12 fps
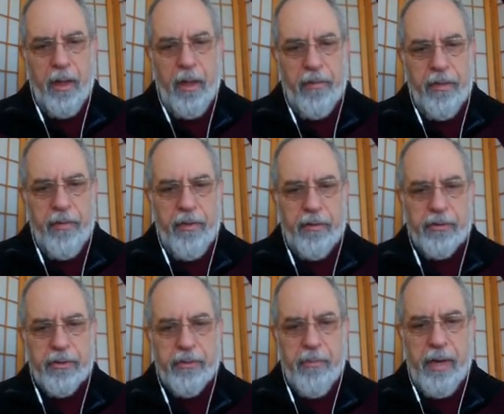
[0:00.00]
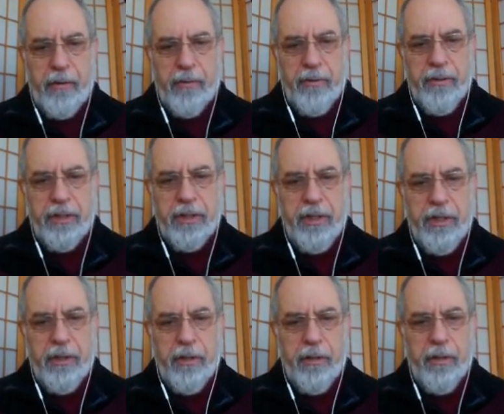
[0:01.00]
Then there's some mountains
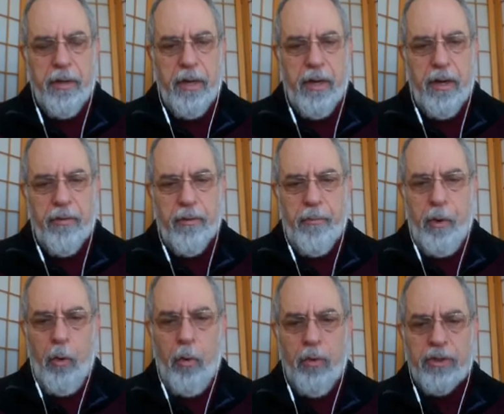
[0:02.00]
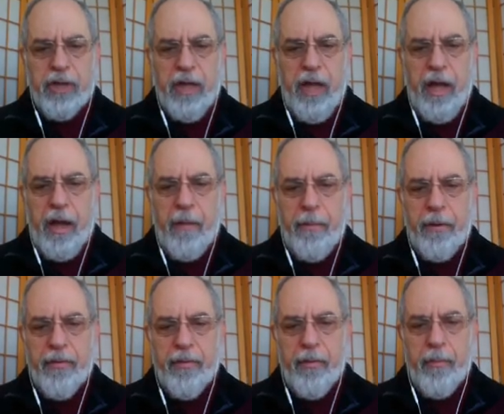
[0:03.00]
here. The Polish Gap,
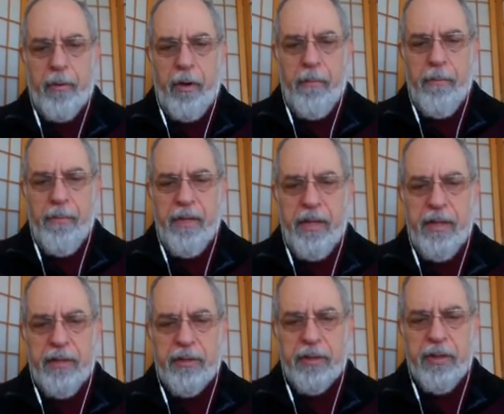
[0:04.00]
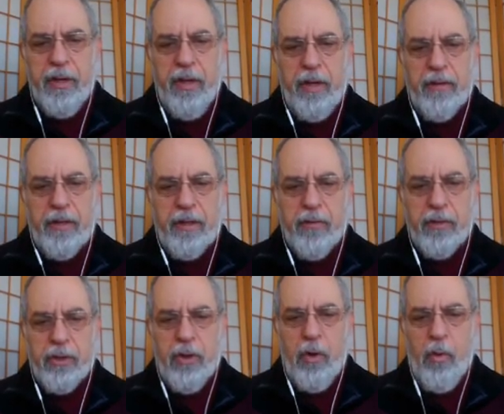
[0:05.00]
the problem is that there's
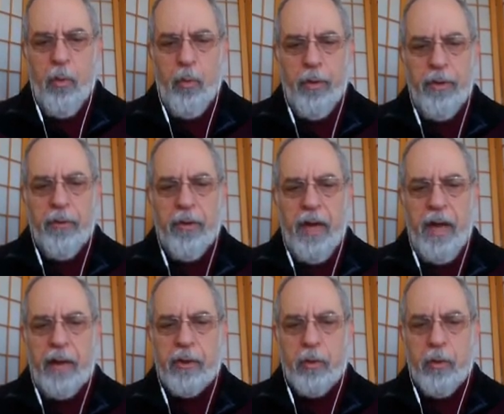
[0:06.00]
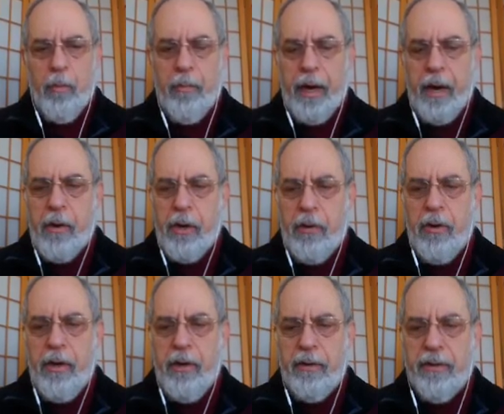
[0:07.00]
no real natural barrier
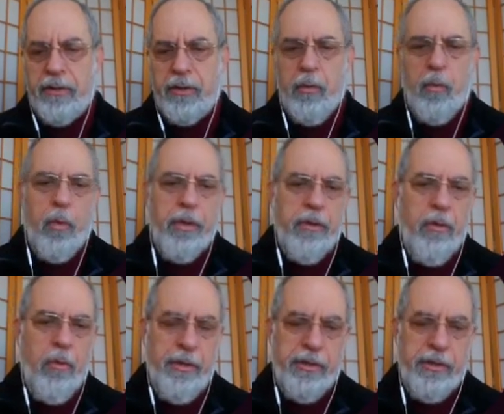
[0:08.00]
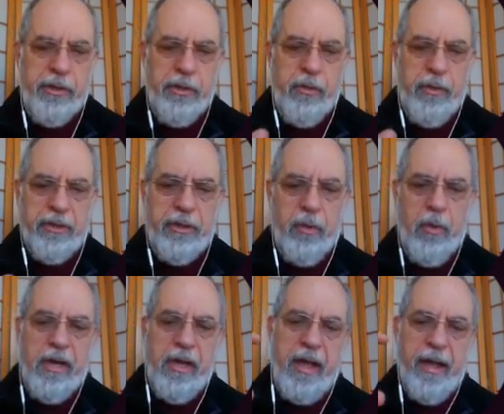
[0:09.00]
here. So what you want to do is you want
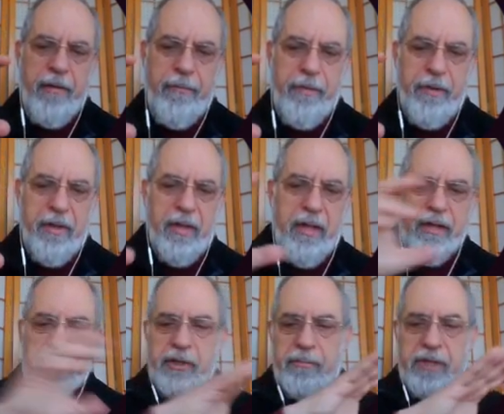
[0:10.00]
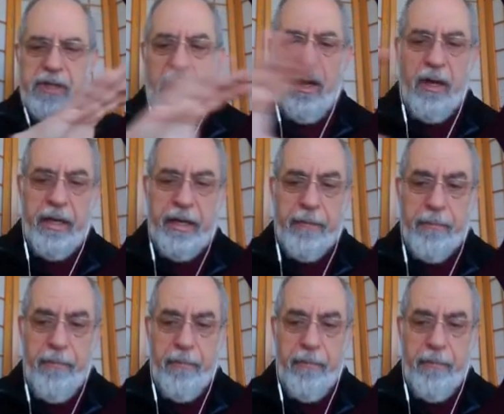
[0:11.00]
to have some time.